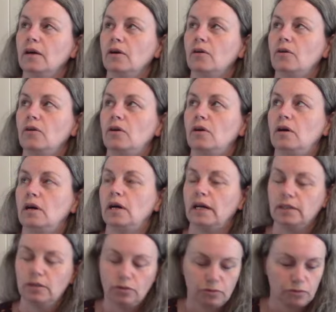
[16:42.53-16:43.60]
I
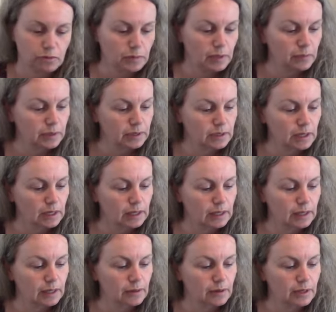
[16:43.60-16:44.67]
don't remember
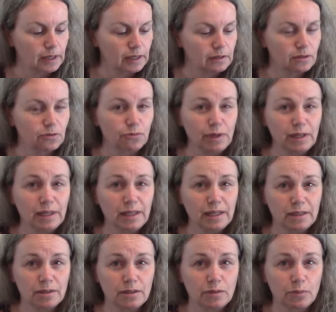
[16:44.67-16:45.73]
exactly. It's really
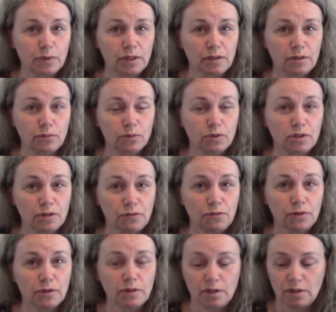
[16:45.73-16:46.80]
easy, but it was
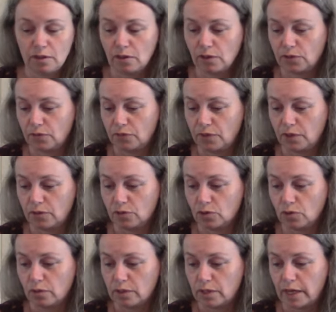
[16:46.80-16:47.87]
different than a lot of the other
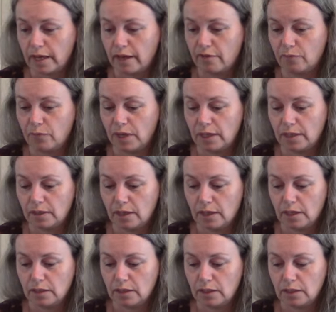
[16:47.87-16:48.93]
shawls I have made,
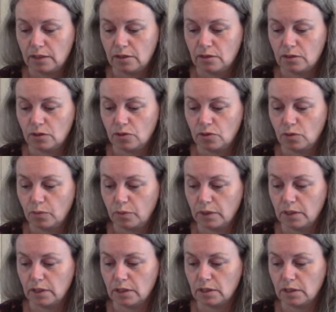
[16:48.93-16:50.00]
and it's super
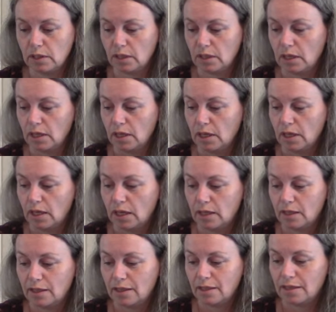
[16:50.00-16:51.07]
easy.
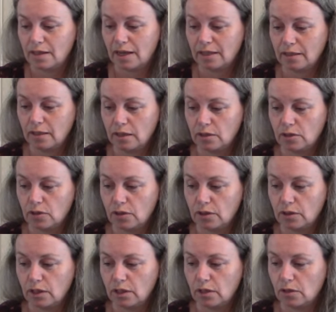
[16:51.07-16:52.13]
It's hand-dyed yarn
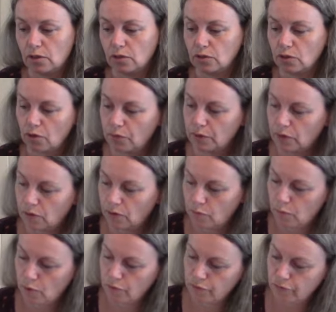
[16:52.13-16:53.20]
and a lot going on
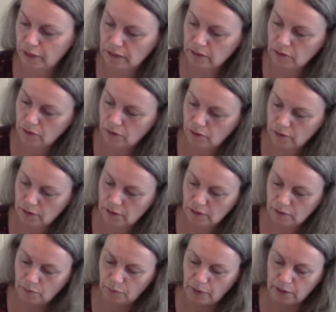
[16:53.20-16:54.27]
both in the yarn and in
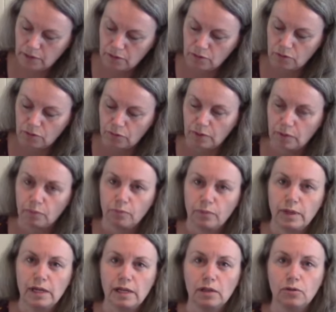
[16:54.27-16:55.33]
the pattern, so it
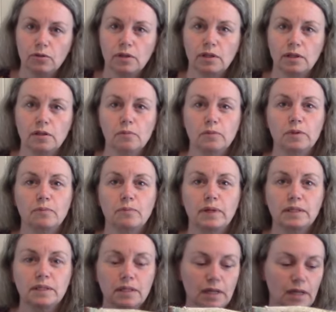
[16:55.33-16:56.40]
may look a little bit messy.